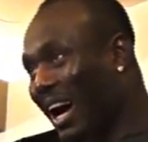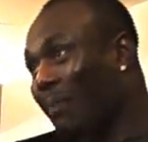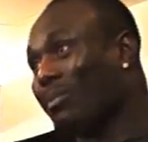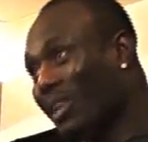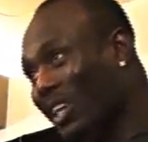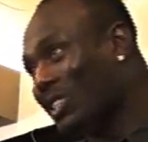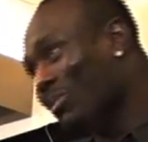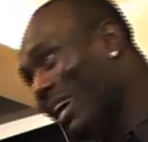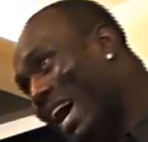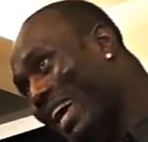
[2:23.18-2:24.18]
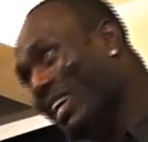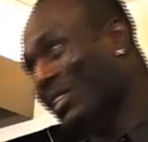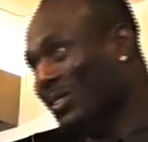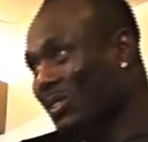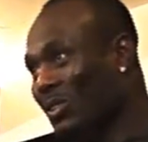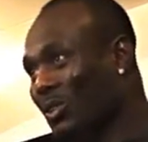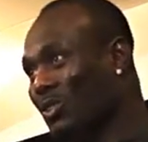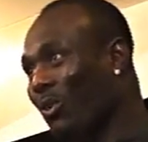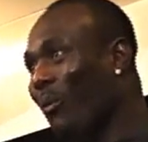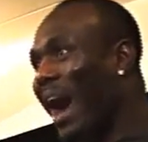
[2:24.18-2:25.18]
I'm crazy more than him.
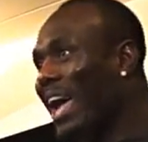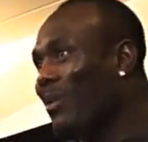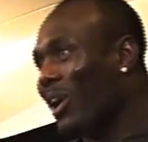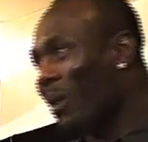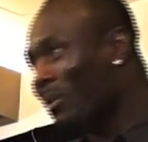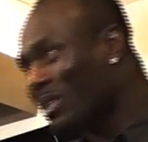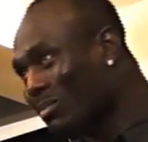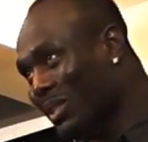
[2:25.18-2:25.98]
So why you wanna beat